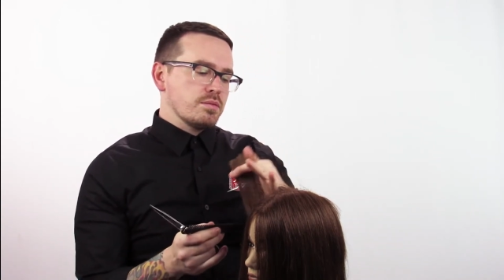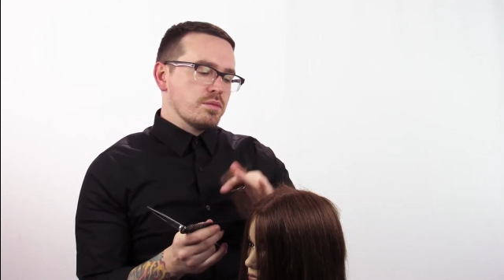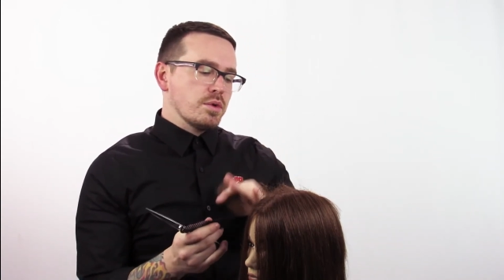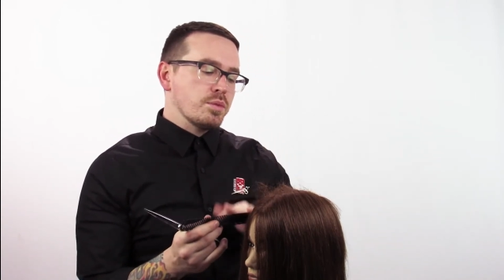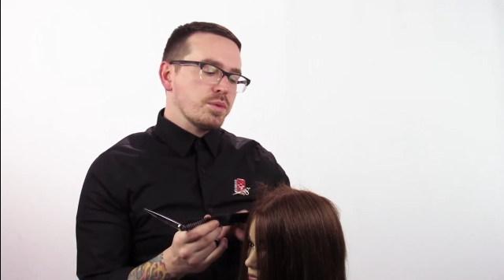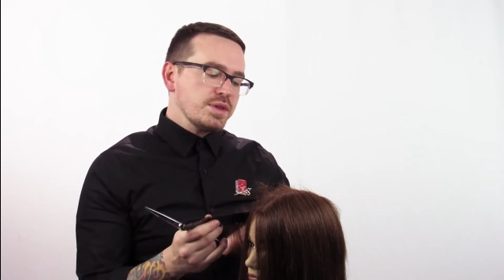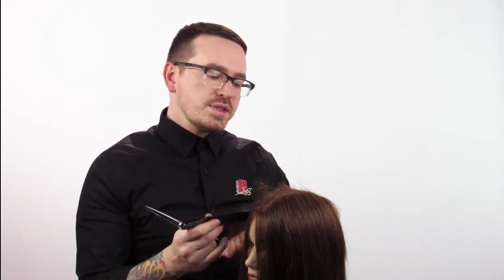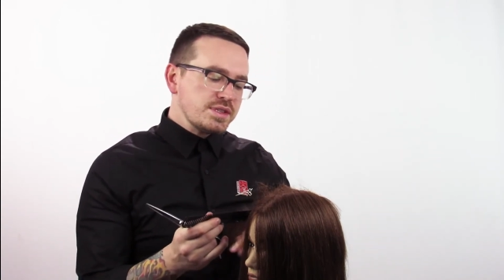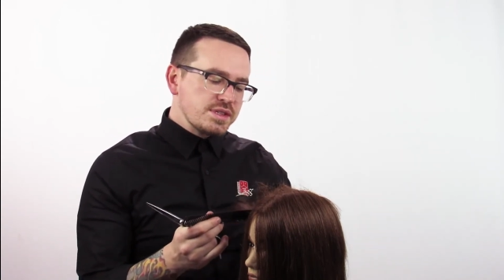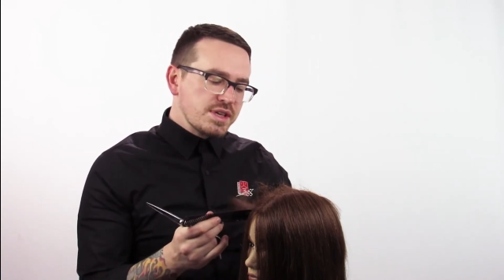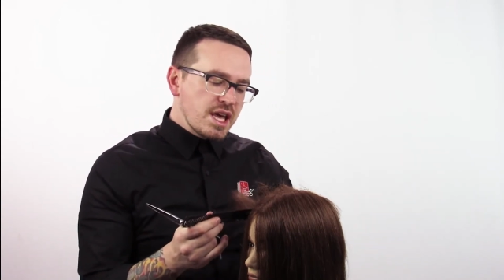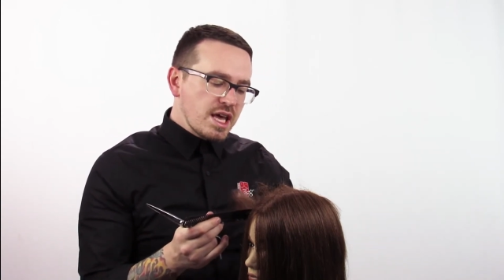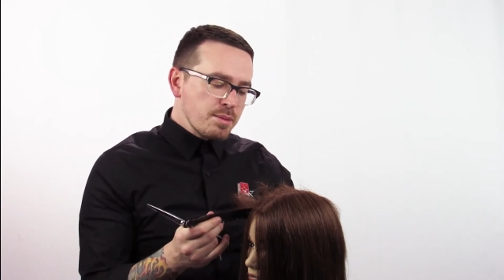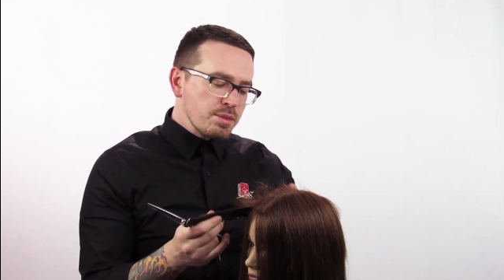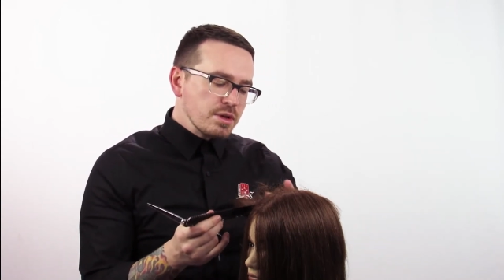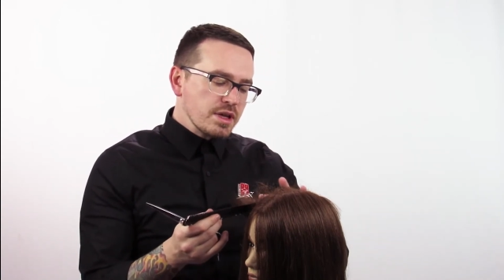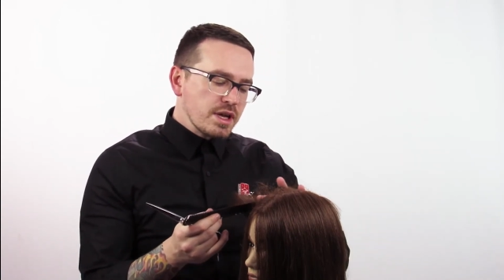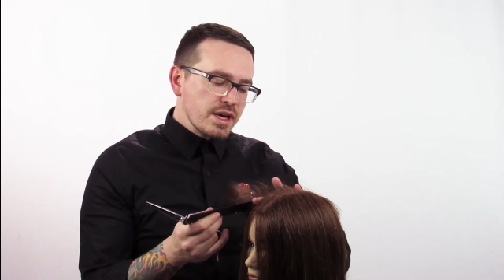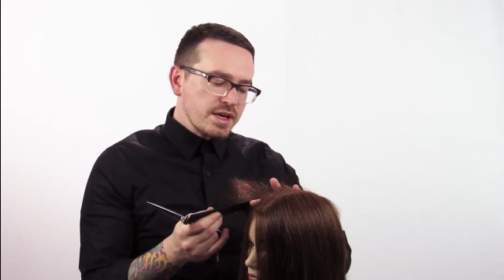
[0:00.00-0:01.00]
when we
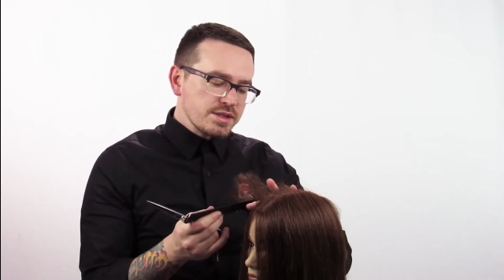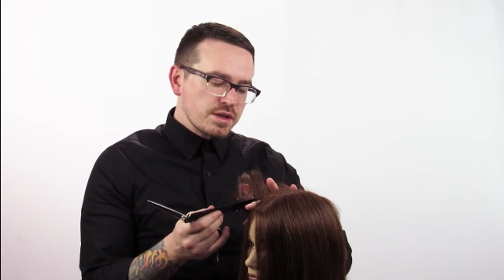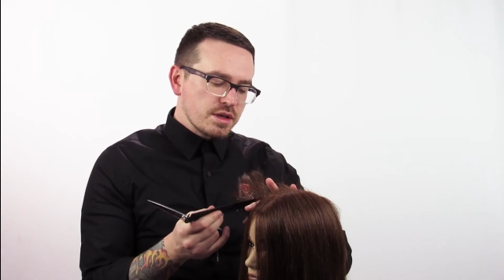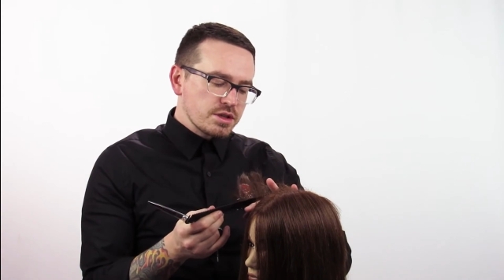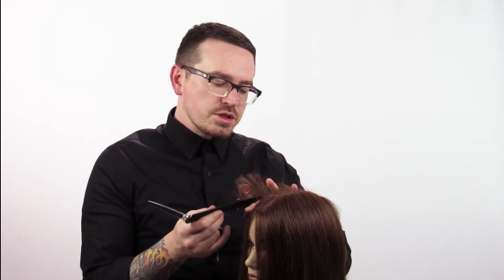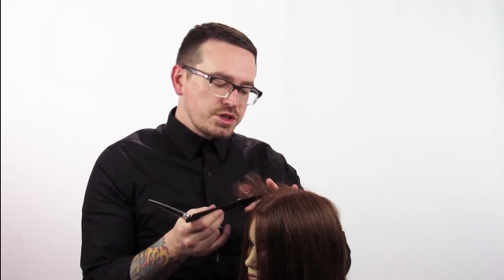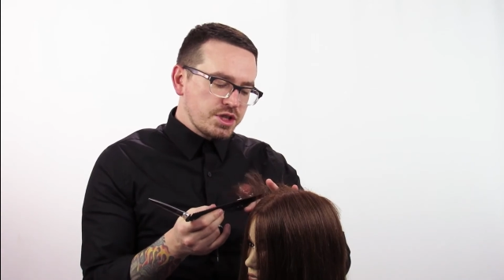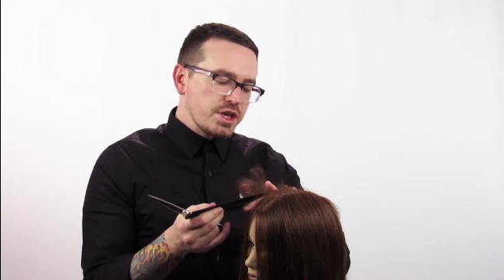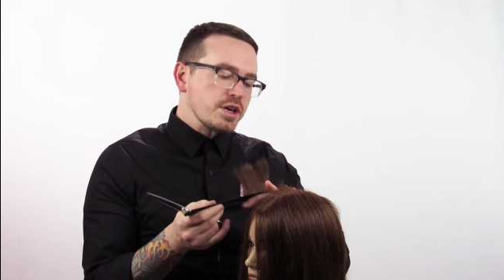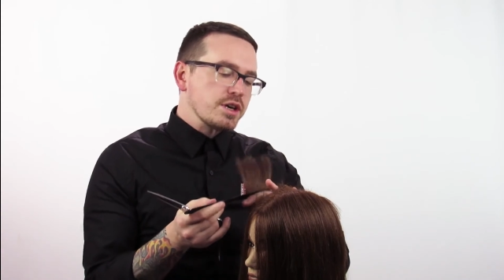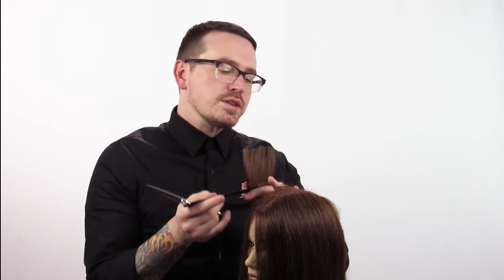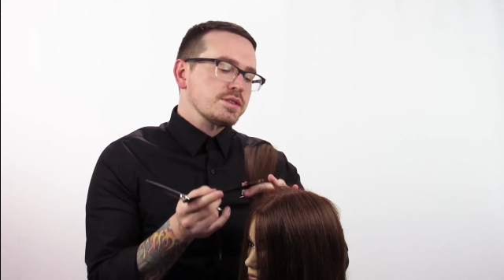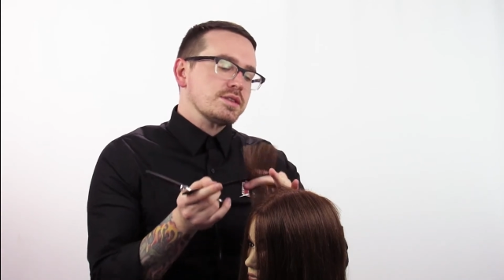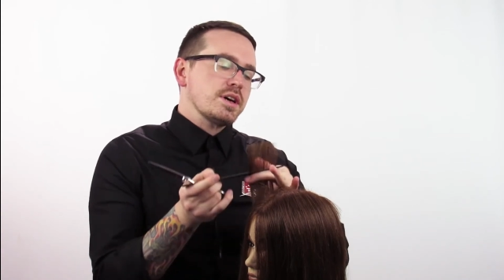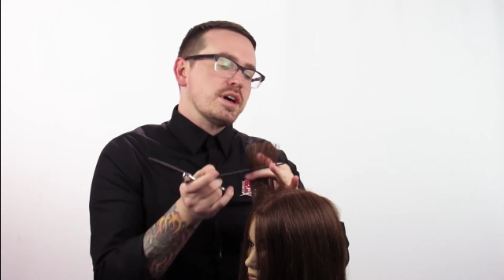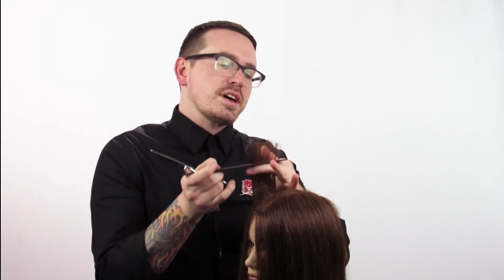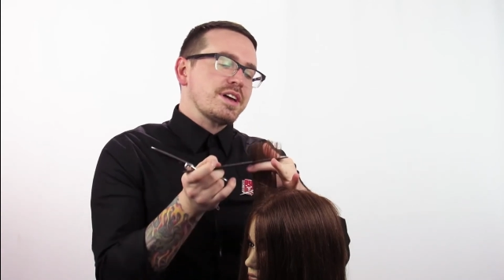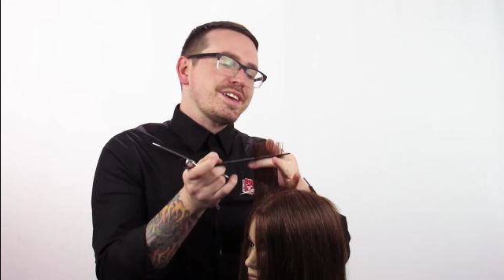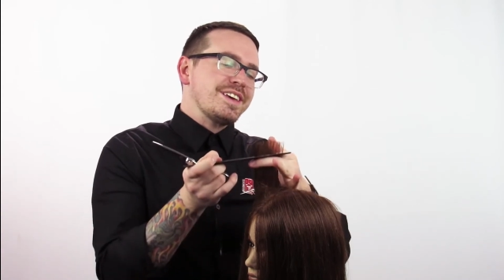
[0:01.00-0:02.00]
stabilize our
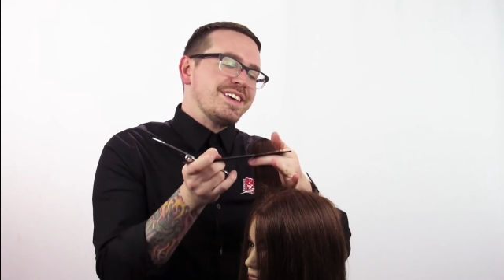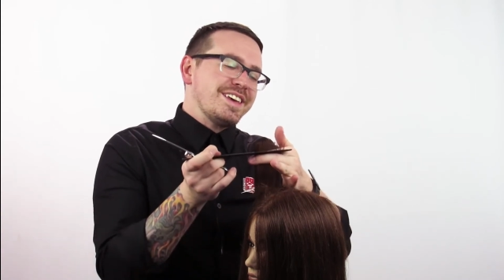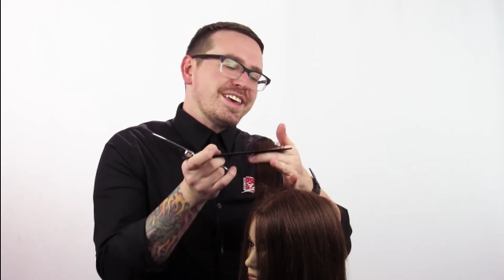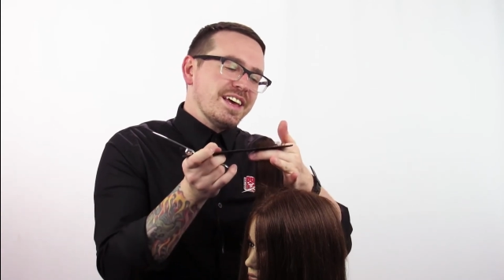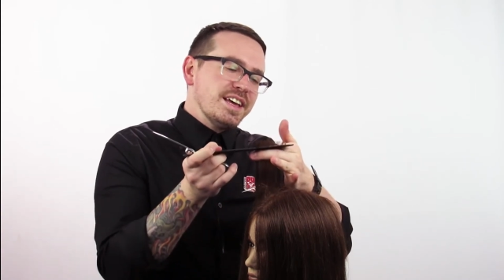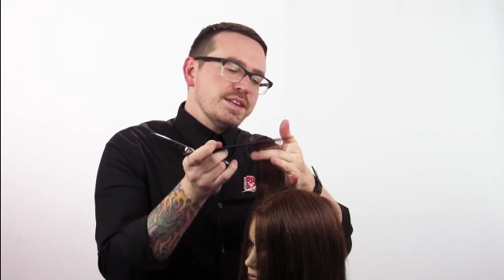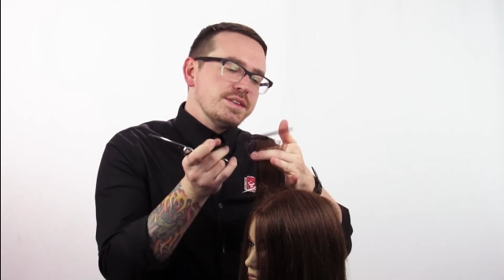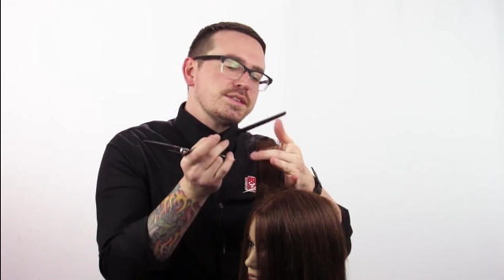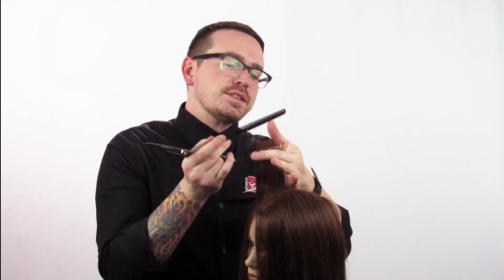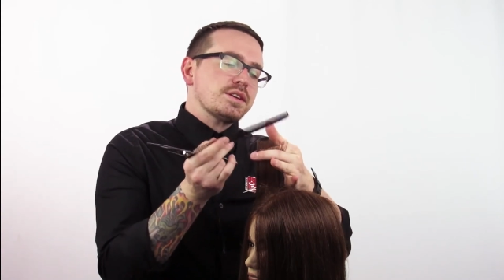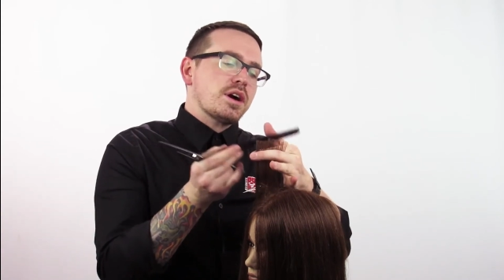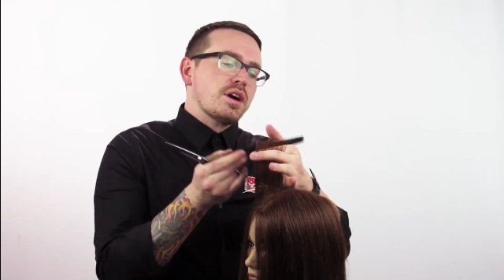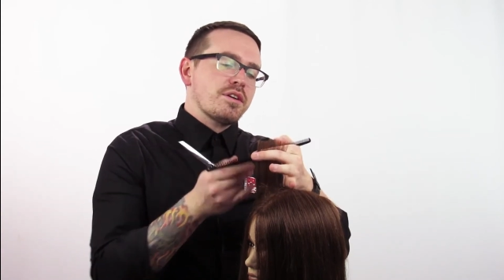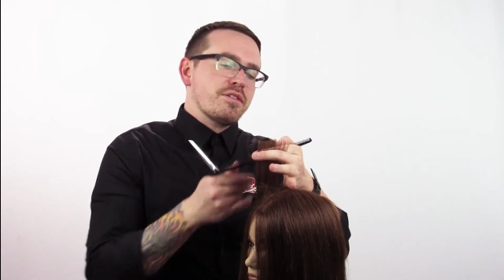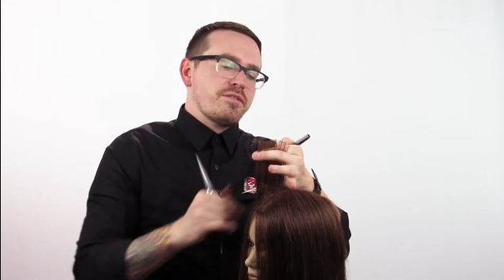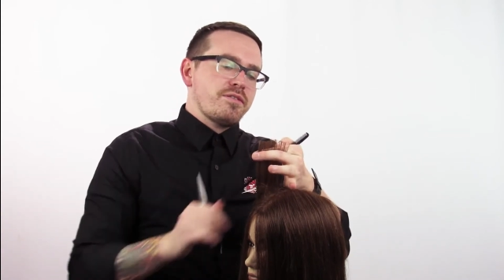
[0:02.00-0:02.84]
shears against our